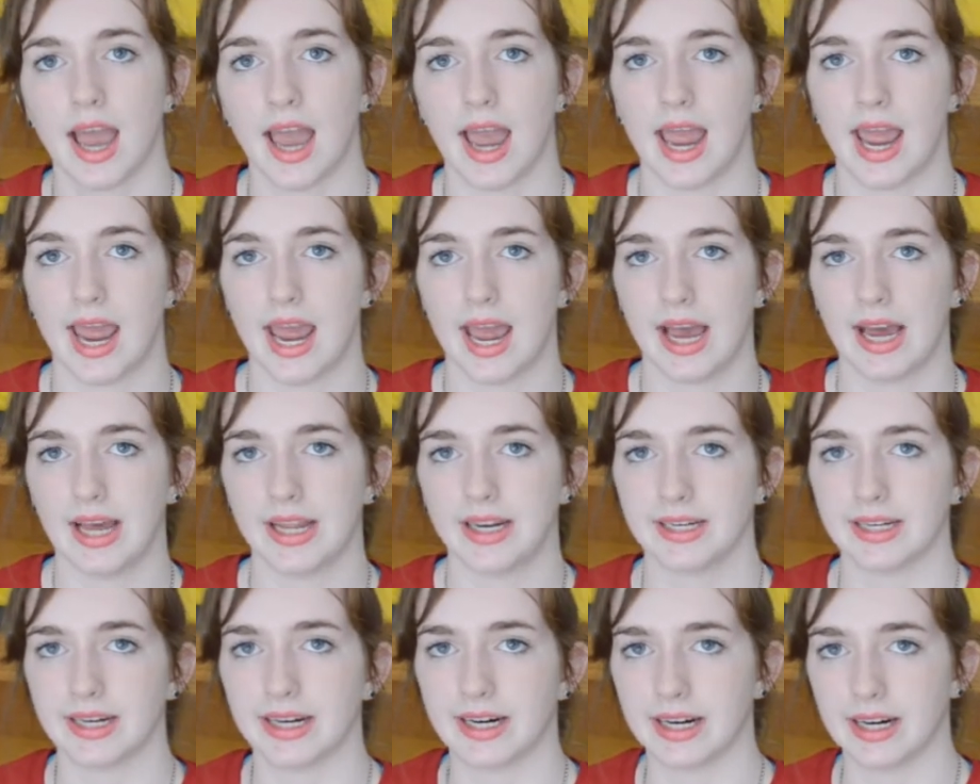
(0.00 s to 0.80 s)

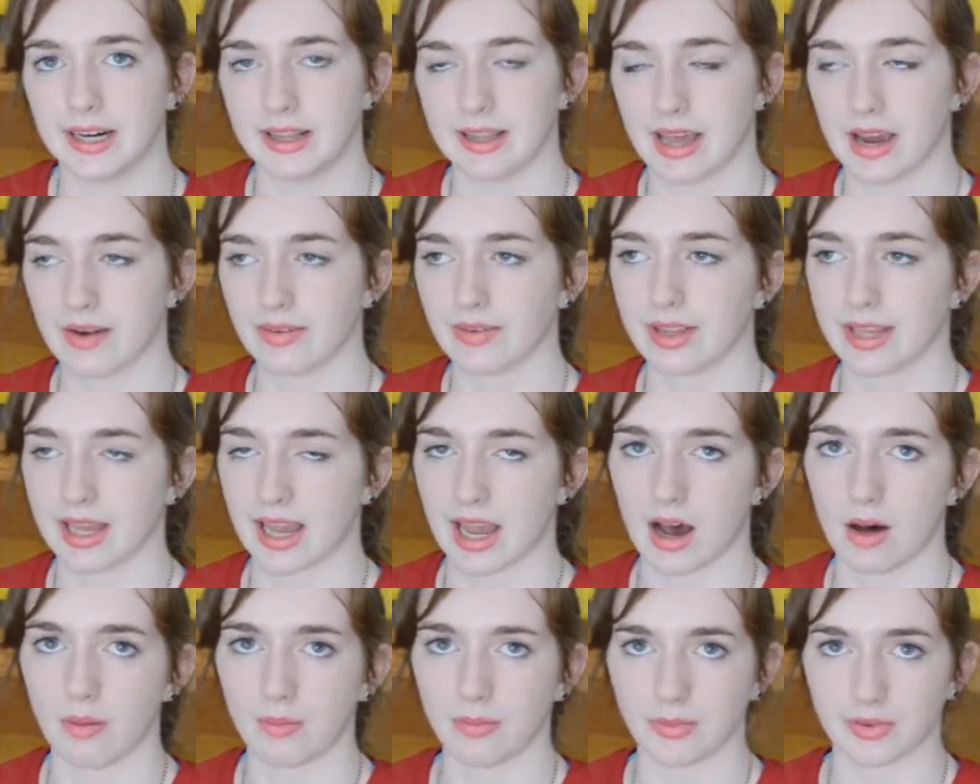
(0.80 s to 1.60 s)
and that really
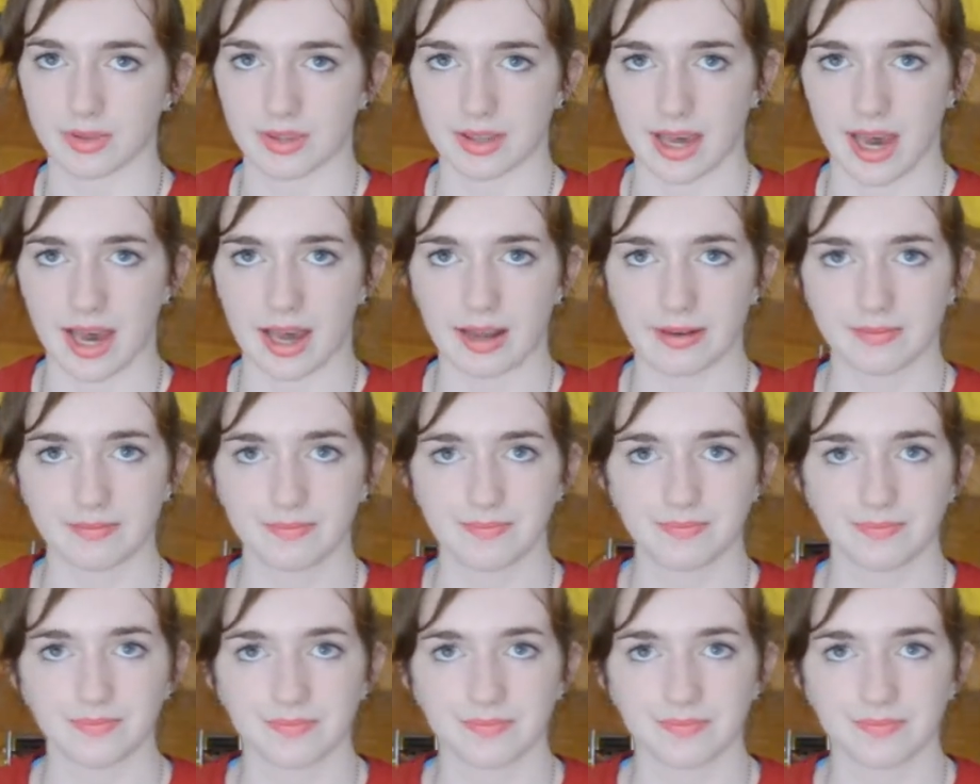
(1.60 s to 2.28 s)
helped with that.